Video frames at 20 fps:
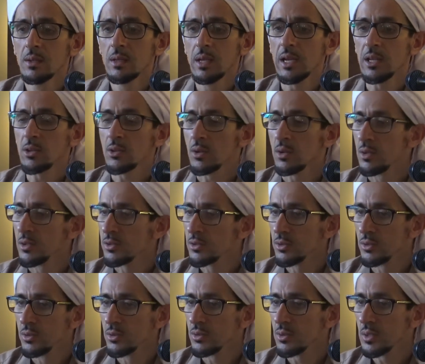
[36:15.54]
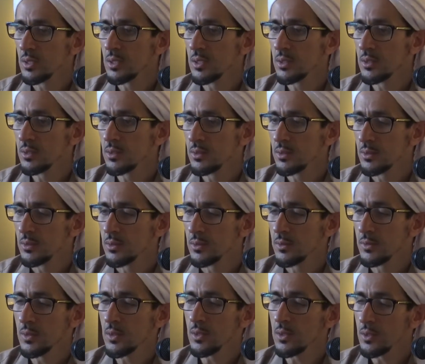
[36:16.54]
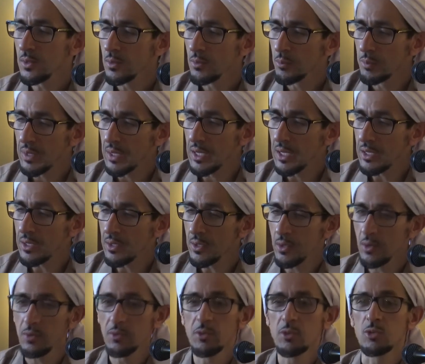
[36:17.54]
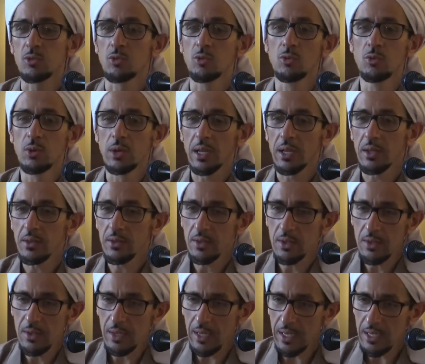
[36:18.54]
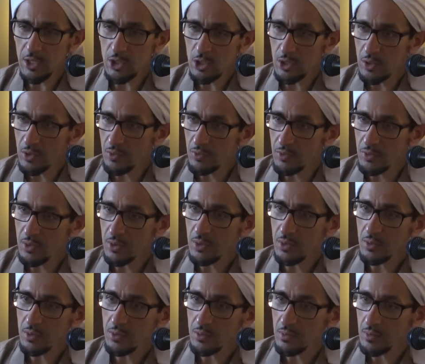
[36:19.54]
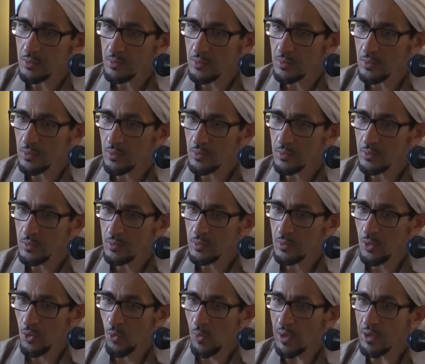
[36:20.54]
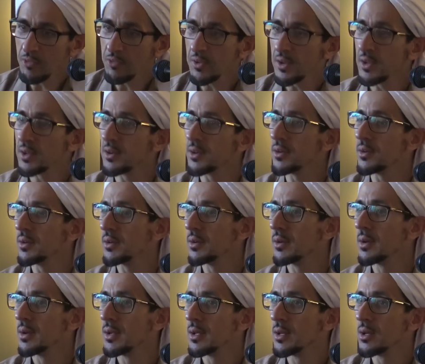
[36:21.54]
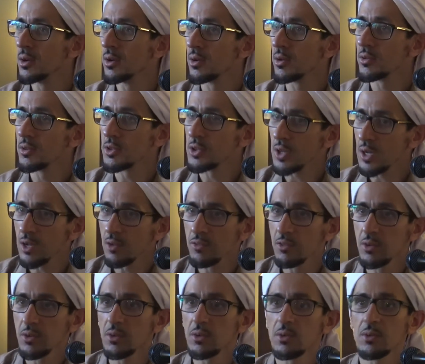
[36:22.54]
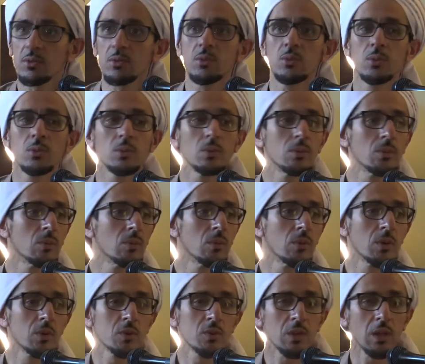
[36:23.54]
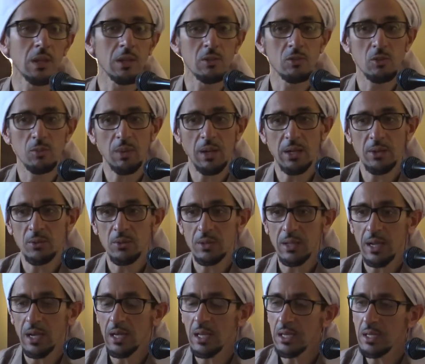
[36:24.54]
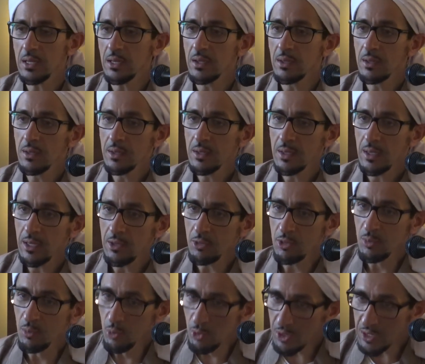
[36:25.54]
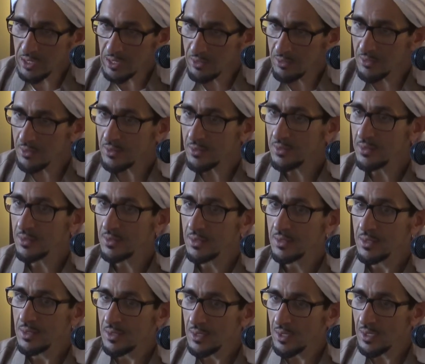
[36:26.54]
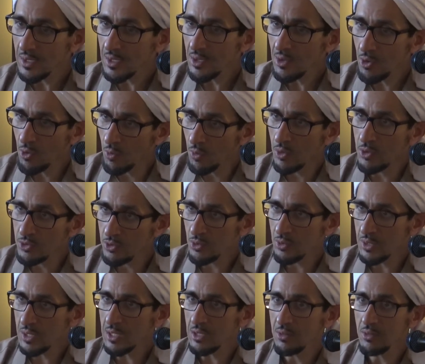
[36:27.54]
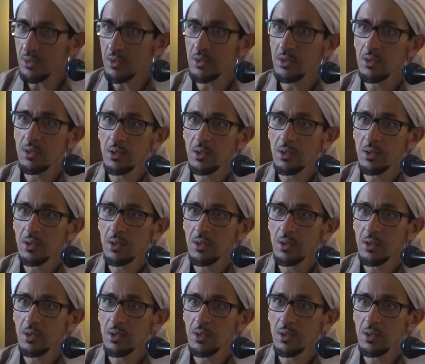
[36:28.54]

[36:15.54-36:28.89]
and also the beginning of the suluk and the dedication of the wayfarer or the traveler towards Allah subhanahu wa ta'ala, and the murid who wants to take the